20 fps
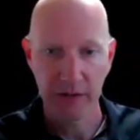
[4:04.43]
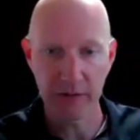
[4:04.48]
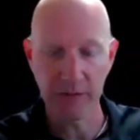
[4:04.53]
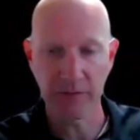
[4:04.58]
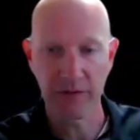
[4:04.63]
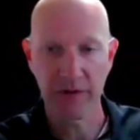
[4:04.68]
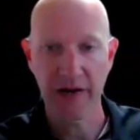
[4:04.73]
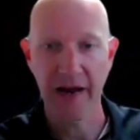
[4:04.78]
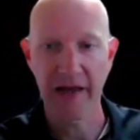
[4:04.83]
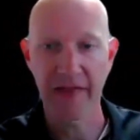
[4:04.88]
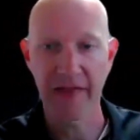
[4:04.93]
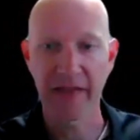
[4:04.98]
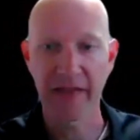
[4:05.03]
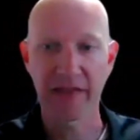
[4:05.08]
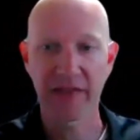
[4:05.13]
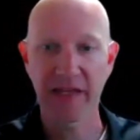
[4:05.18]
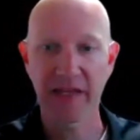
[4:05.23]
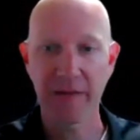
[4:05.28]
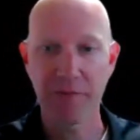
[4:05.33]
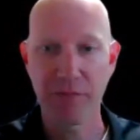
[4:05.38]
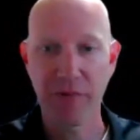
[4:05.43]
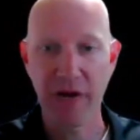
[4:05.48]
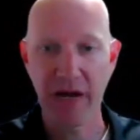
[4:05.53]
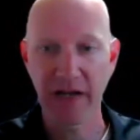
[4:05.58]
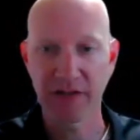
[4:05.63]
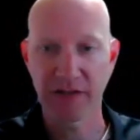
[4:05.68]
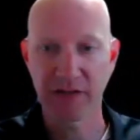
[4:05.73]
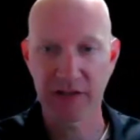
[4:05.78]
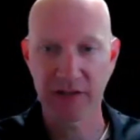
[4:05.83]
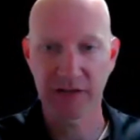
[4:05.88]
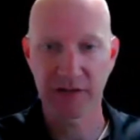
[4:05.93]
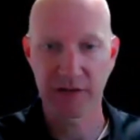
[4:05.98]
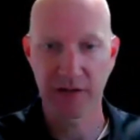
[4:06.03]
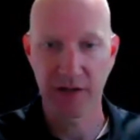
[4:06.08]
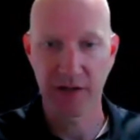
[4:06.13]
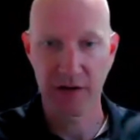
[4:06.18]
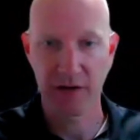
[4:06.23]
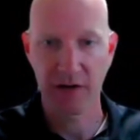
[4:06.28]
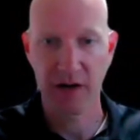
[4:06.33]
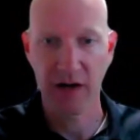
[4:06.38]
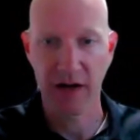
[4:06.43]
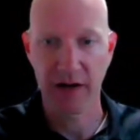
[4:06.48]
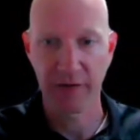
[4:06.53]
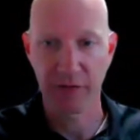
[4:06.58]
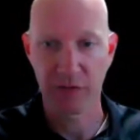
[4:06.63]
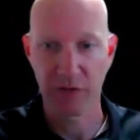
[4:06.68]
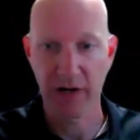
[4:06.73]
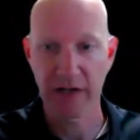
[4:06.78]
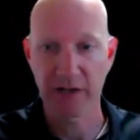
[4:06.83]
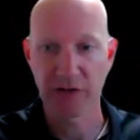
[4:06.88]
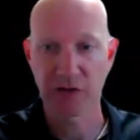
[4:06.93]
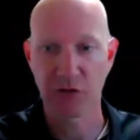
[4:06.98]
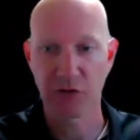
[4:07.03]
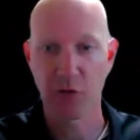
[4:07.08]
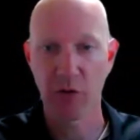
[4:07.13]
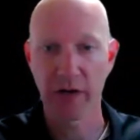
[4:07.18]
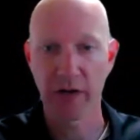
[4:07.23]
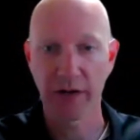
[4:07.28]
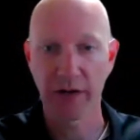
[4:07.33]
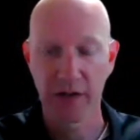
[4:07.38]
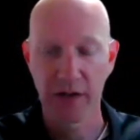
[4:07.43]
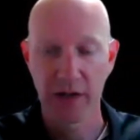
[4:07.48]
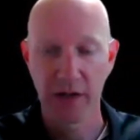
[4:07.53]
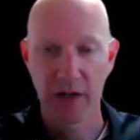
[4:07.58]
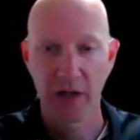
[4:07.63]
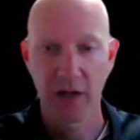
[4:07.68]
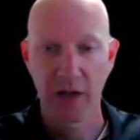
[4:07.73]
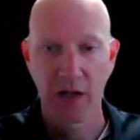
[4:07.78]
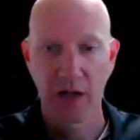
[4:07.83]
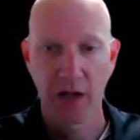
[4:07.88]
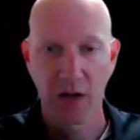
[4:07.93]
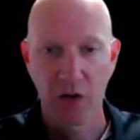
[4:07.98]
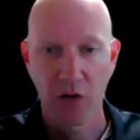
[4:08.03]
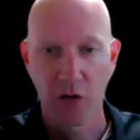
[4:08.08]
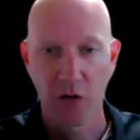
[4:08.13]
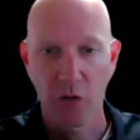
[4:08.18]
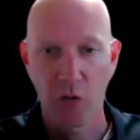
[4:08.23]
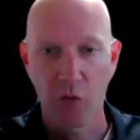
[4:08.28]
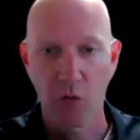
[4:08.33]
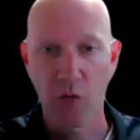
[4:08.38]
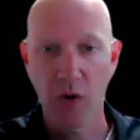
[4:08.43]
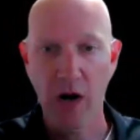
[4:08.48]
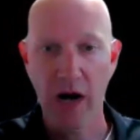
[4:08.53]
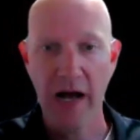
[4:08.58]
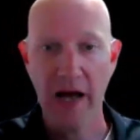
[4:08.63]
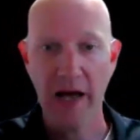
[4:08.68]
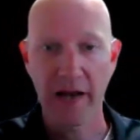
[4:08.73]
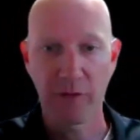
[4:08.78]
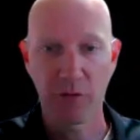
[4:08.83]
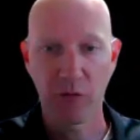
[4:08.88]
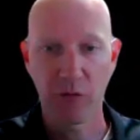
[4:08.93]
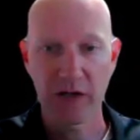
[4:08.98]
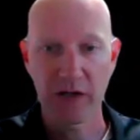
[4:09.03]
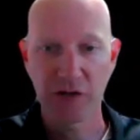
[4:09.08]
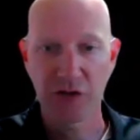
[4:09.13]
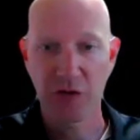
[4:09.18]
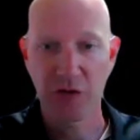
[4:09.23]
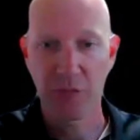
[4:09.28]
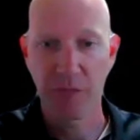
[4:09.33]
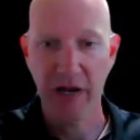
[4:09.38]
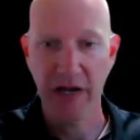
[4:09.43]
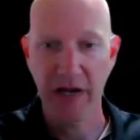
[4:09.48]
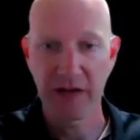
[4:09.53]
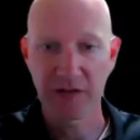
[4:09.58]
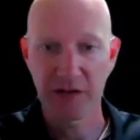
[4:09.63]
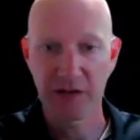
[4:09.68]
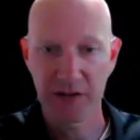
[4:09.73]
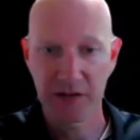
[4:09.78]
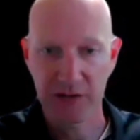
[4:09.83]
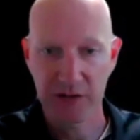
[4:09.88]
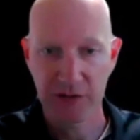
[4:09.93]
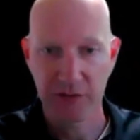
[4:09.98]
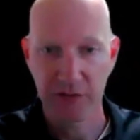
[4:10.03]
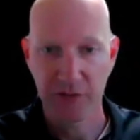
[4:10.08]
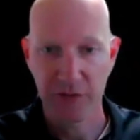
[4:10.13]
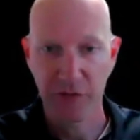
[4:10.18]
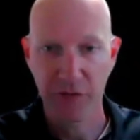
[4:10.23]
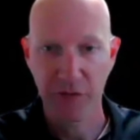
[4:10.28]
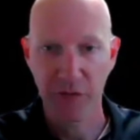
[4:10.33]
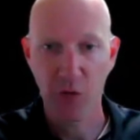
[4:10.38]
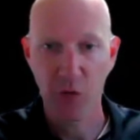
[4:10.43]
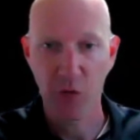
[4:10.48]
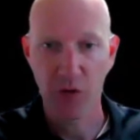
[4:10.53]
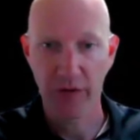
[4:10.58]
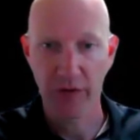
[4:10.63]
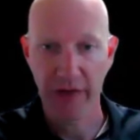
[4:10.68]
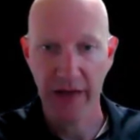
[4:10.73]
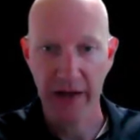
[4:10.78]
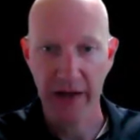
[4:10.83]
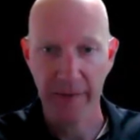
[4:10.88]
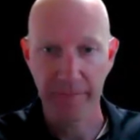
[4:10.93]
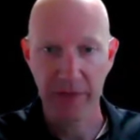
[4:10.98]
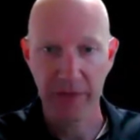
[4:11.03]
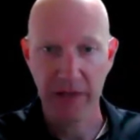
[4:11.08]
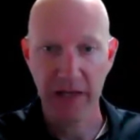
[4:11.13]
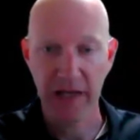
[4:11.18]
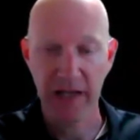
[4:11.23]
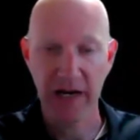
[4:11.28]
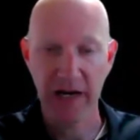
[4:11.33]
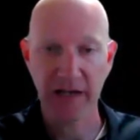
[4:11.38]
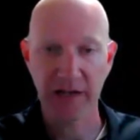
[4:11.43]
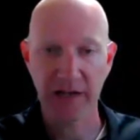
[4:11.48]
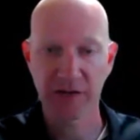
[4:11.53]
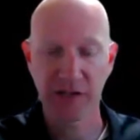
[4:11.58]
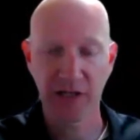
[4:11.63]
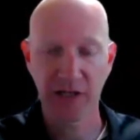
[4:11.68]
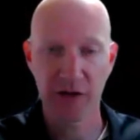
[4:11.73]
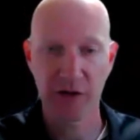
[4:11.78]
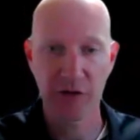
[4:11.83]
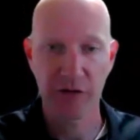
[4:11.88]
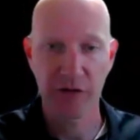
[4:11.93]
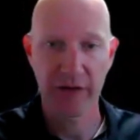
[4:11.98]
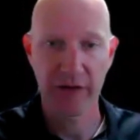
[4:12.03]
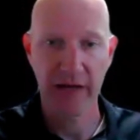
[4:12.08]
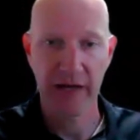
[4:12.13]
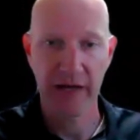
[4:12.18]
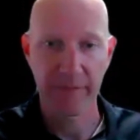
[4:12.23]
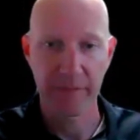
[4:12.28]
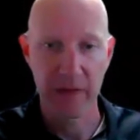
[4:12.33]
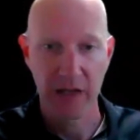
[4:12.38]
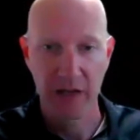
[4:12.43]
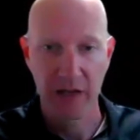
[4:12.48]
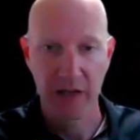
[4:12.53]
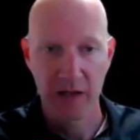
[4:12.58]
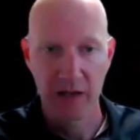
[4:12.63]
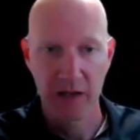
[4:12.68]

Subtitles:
And then the basis thereof, right? So what is your basis for that? And I can tell you that